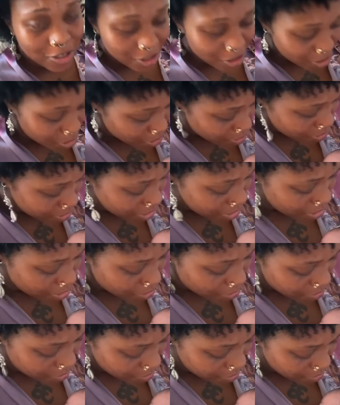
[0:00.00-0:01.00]
but she's so
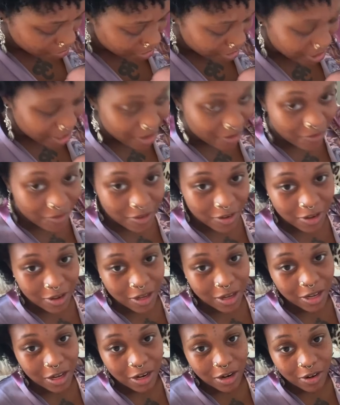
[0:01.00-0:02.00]
cute, and I
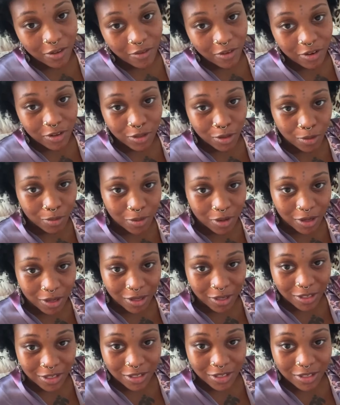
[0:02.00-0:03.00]
feel like I love her so
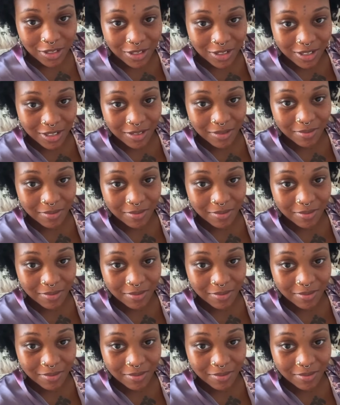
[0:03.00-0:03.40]
much.